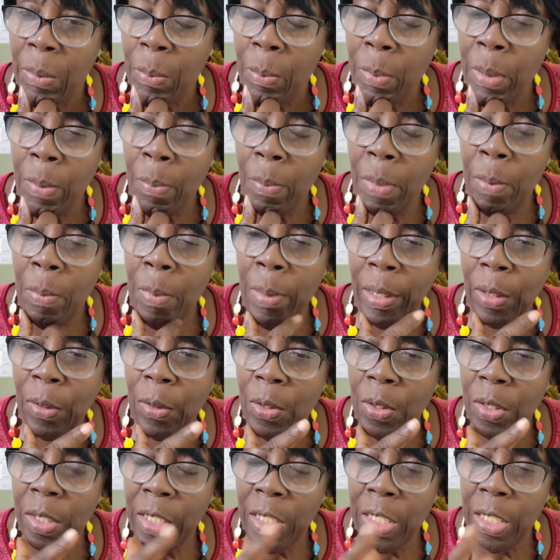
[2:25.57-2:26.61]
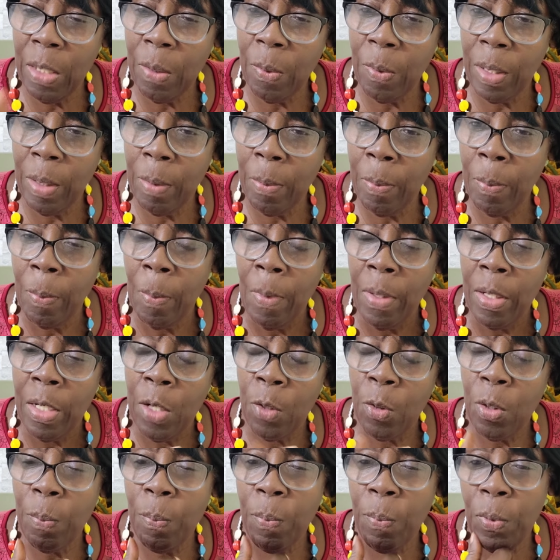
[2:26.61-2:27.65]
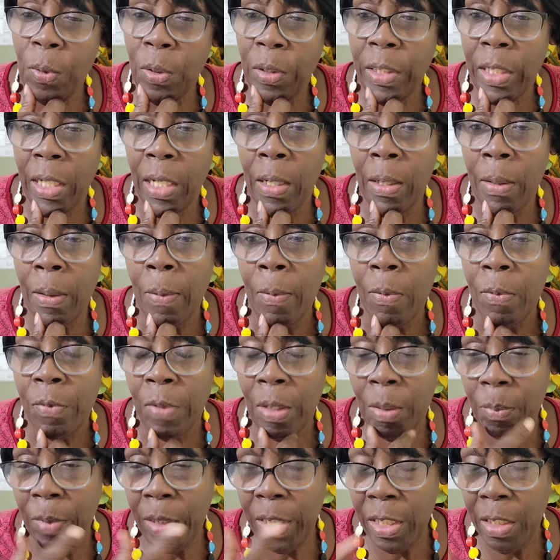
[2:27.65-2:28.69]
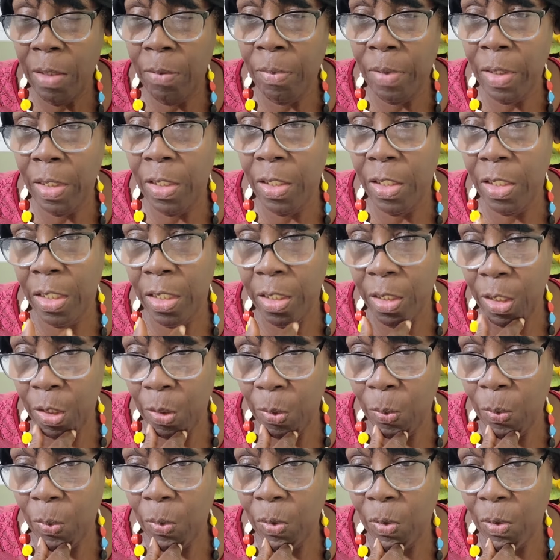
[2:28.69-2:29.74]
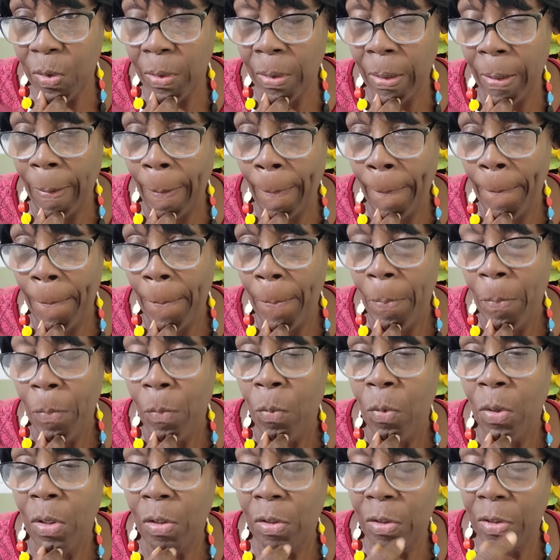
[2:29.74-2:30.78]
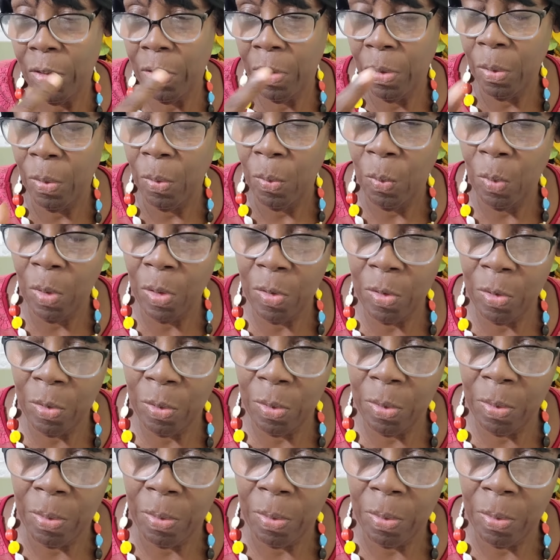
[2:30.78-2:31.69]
make me gonna hear him, the reporter from TVJ News was was